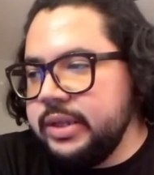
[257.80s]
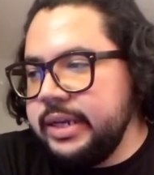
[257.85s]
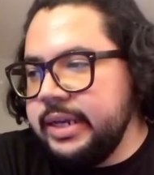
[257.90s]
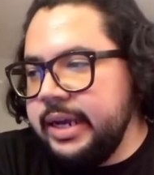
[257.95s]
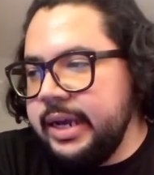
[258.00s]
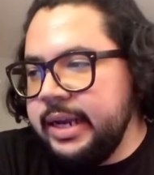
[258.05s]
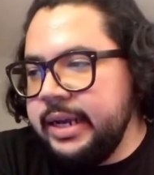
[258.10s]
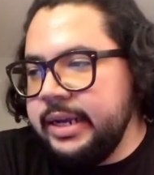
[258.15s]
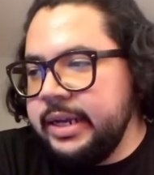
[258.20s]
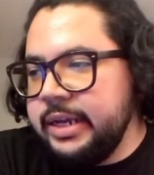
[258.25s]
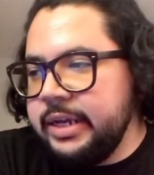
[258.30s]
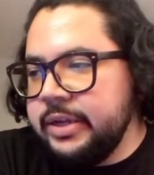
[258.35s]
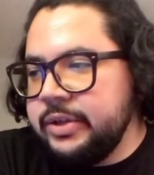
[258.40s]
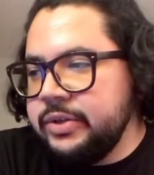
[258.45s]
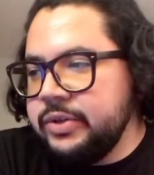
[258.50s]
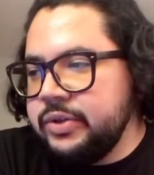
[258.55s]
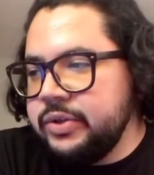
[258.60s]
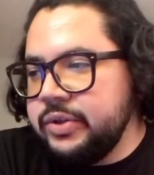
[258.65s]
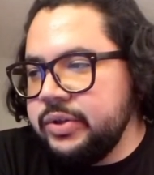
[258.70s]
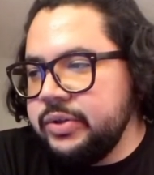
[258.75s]
getting
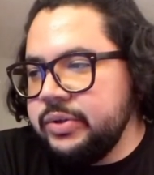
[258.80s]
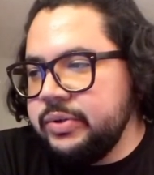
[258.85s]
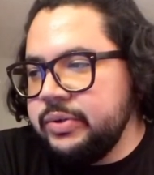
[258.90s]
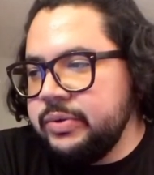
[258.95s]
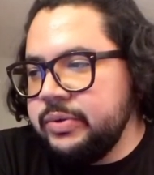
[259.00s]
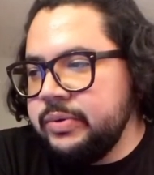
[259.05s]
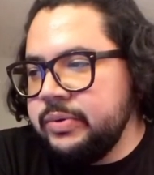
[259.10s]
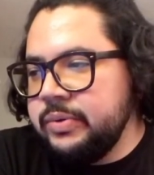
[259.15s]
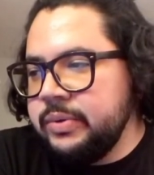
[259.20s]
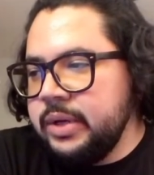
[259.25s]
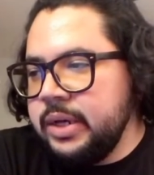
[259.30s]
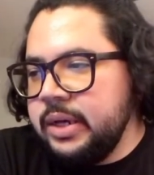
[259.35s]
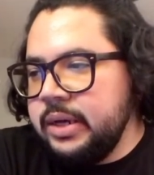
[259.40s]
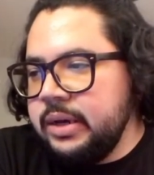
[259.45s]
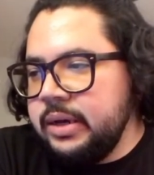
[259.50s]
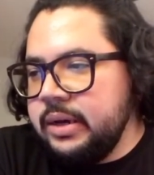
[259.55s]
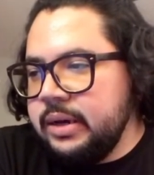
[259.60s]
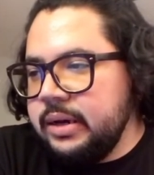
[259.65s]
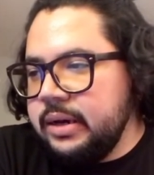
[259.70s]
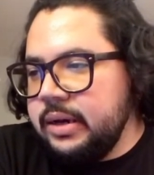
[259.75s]
into,
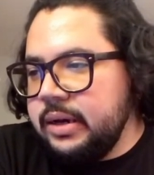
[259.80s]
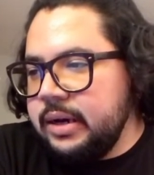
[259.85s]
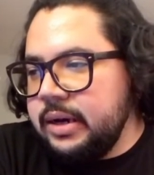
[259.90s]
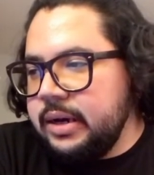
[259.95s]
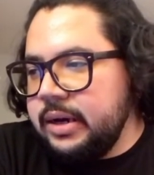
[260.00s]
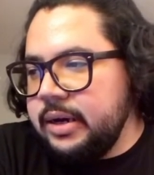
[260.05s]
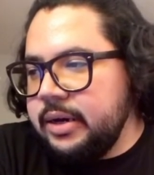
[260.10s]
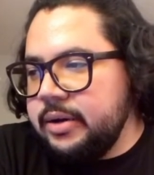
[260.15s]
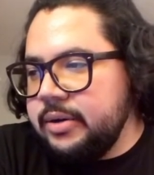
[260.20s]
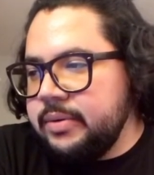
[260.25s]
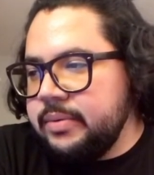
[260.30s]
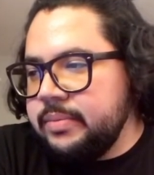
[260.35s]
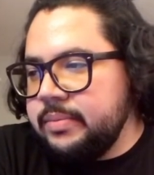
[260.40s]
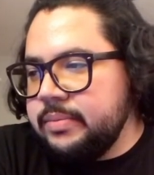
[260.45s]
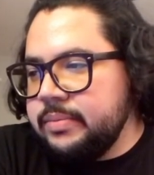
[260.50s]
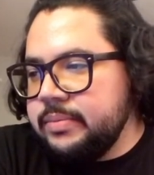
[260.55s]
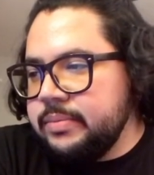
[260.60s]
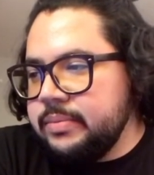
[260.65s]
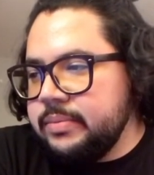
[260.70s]
um,